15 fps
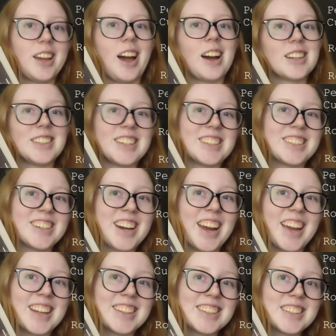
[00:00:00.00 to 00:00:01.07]
toxic
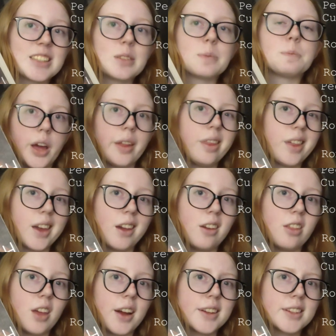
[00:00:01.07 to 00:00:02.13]
traits. I
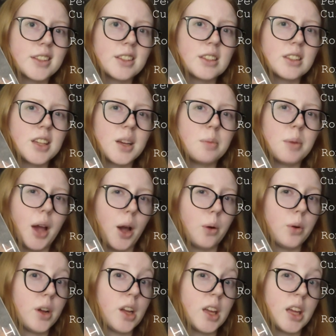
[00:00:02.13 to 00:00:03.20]
think that's
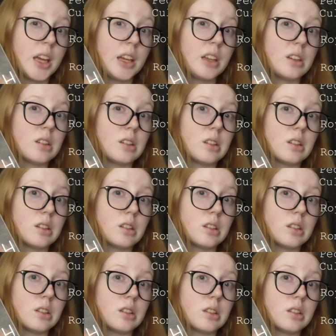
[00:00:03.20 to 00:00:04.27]
about it.
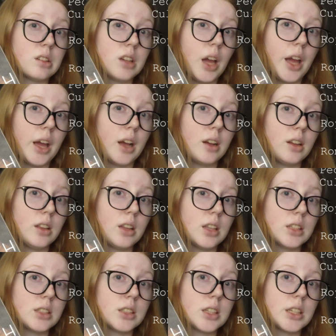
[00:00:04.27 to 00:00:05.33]

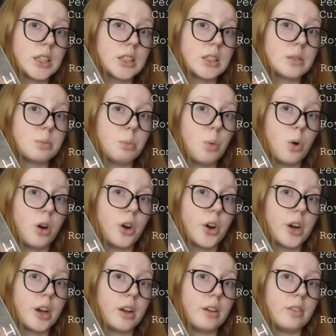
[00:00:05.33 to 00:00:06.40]
This is
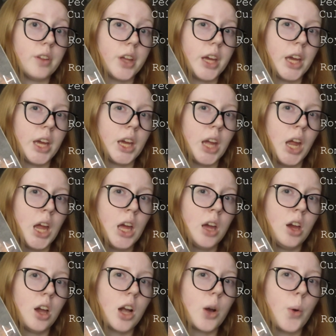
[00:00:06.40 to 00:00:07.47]
more of a
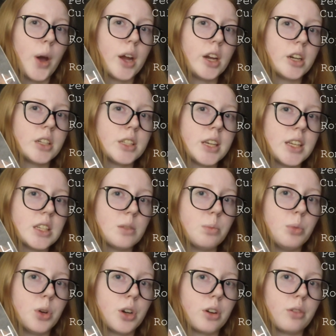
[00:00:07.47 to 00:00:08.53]
acquired taste
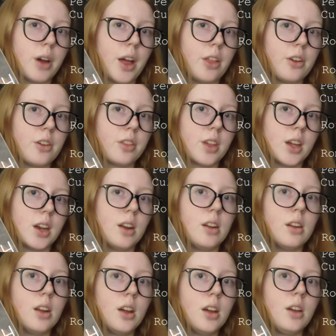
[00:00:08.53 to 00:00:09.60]
book rather
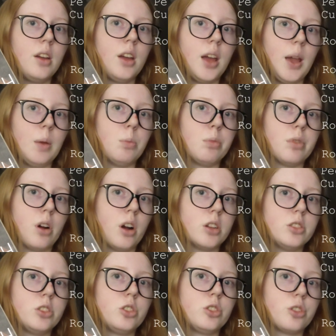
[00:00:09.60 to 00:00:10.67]
than a
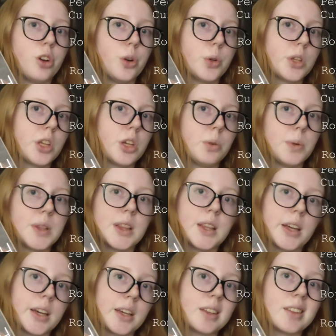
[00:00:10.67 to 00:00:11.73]
broad stroke you would
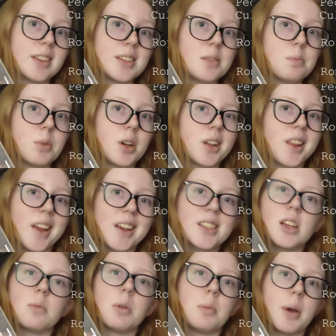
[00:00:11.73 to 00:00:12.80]
like this book like
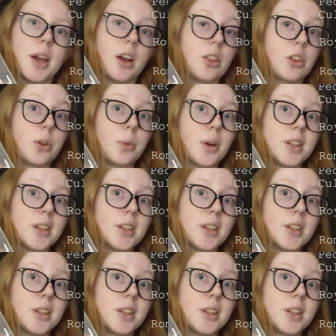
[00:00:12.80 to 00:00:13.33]
some of my other